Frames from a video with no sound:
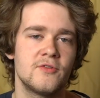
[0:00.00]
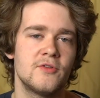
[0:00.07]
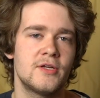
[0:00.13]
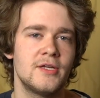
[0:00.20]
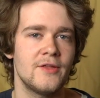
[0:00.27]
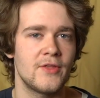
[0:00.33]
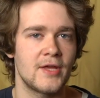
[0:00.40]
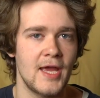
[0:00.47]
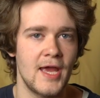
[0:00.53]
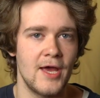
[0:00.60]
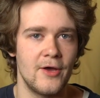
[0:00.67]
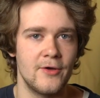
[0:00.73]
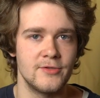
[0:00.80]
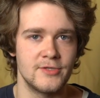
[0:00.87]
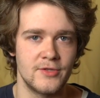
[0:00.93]
So after looking at the
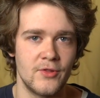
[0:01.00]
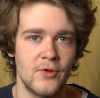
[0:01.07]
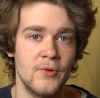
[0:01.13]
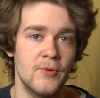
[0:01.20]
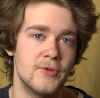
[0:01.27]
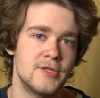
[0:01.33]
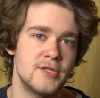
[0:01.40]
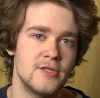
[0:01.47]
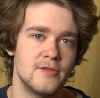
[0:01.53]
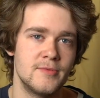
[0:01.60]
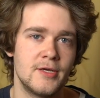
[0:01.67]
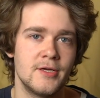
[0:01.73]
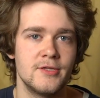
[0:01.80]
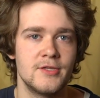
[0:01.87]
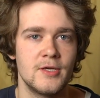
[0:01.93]
cows and the
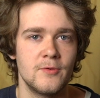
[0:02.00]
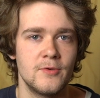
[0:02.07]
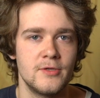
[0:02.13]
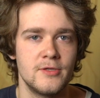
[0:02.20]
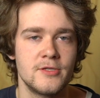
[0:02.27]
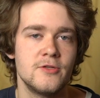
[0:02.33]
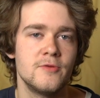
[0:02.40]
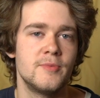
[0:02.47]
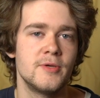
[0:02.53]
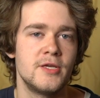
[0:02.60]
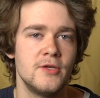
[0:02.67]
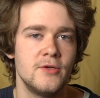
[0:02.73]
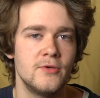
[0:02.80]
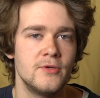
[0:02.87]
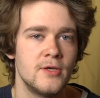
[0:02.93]
horses because they were
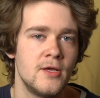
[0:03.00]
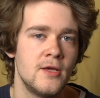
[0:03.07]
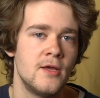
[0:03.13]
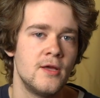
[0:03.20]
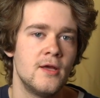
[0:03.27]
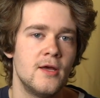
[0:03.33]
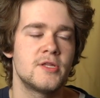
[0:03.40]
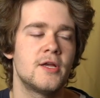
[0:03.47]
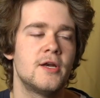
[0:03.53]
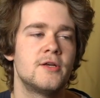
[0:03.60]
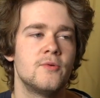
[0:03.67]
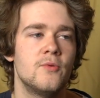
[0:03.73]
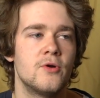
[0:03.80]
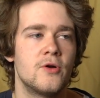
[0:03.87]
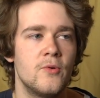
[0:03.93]
super cute, we
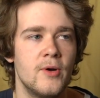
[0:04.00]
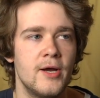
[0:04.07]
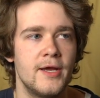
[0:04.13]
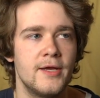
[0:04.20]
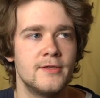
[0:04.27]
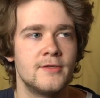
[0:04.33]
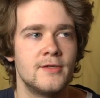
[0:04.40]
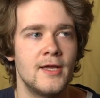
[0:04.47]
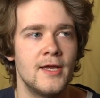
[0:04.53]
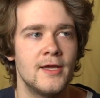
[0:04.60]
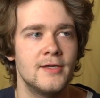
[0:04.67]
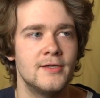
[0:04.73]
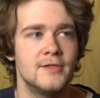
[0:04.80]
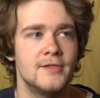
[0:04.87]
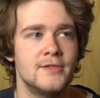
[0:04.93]
started to walk away,
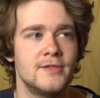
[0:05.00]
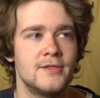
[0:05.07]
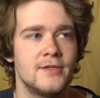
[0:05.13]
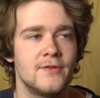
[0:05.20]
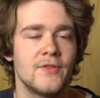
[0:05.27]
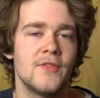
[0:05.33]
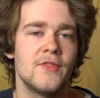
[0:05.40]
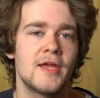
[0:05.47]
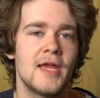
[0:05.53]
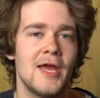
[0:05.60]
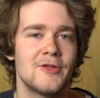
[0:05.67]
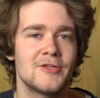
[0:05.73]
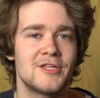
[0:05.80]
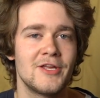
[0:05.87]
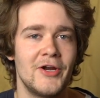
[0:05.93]
and then
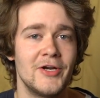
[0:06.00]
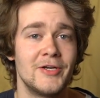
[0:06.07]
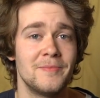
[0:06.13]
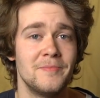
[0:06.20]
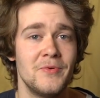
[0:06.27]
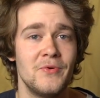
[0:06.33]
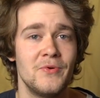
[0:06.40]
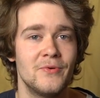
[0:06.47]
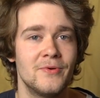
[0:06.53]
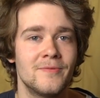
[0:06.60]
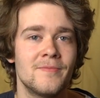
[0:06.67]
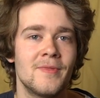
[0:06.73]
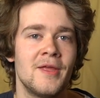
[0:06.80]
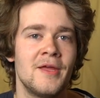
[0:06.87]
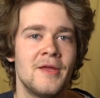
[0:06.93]
the cows started to
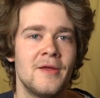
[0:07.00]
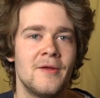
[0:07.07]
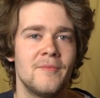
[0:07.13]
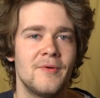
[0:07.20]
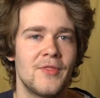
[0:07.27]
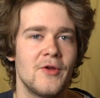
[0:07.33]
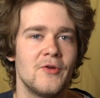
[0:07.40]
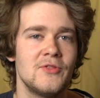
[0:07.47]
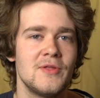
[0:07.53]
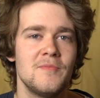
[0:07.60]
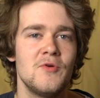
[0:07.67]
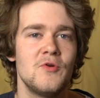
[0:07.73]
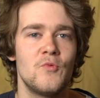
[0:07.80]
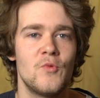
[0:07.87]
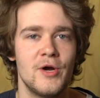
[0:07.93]
moo. But they
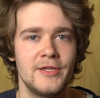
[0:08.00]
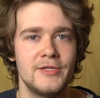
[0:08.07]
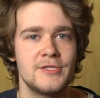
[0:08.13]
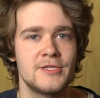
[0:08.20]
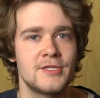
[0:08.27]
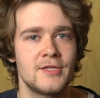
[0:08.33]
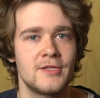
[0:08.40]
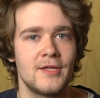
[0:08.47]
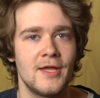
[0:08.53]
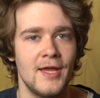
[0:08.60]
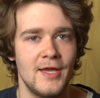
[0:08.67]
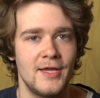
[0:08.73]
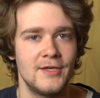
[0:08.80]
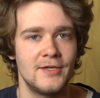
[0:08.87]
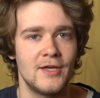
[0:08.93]
only mooed once,
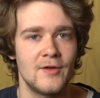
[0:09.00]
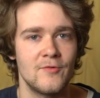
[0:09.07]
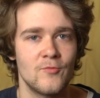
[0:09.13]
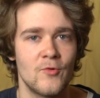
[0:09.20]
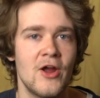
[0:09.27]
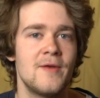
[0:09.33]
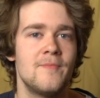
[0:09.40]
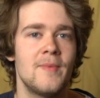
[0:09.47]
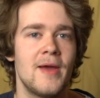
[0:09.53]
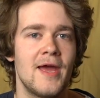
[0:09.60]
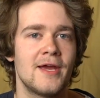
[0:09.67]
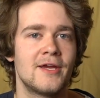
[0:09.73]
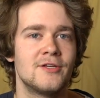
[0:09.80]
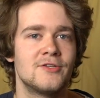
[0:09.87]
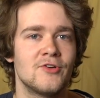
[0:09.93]
and I ran
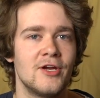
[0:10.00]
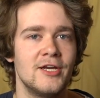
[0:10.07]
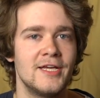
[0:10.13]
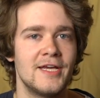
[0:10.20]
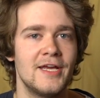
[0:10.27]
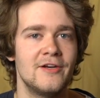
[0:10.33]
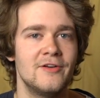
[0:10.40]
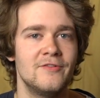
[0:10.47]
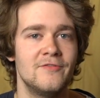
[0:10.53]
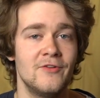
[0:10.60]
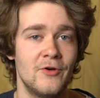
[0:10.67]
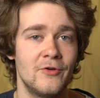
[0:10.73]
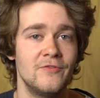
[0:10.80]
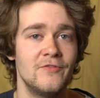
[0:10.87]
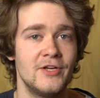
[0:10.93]
back trying to get
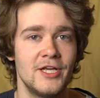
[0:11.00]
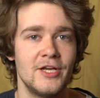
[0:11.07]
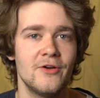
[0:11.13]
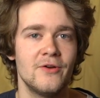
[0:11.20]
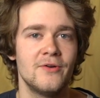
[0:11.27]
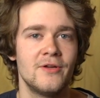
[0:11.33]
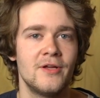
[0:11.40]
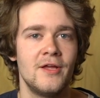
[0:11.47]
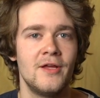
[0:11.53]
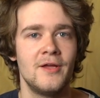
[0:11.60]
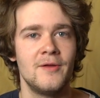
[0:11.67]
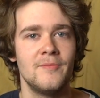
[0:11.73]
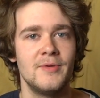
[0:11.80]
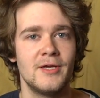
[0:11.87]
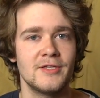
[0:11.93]
it on video
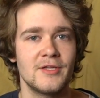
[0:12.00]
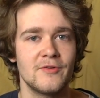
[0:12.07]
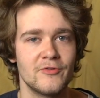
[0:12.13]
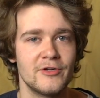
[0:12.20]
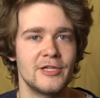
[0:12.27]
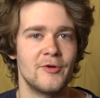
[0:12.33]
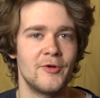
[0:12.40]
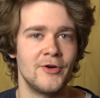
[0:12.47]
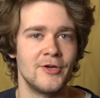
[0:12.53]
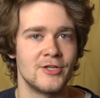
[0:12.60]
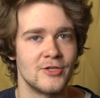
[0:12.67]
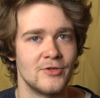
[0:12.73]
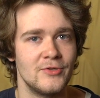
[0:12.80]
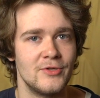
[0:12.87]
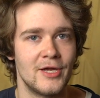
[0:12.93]
because I really
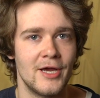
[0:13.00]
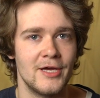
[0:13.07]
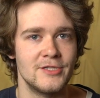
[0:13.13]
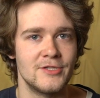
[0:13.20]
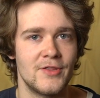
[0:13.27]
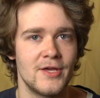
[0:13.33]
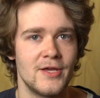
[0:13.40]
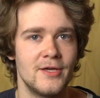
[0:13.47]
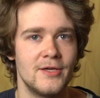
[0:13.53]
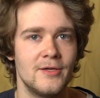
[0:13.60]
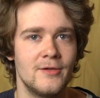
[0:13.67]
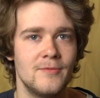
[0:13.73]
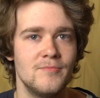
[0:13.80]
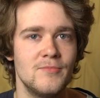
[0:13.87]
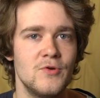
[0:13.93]
wanted to show you guys
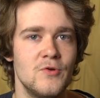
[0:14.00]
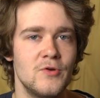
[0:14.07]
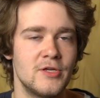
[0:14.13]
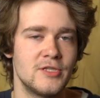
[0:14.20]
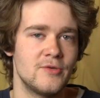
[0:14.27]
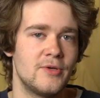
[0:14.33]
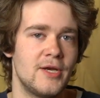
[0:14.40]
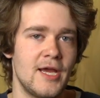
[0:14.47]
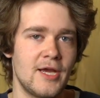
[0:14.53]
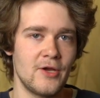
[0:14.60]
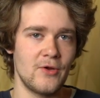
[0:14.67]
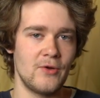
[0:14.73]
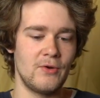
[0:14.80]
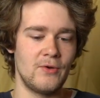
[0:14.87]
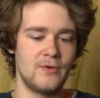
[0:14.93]
their moo because it would
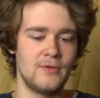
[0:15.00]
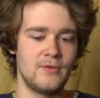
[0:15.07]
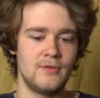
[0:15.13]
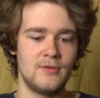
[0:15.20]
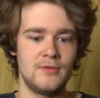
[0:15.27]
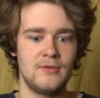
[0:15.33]
echo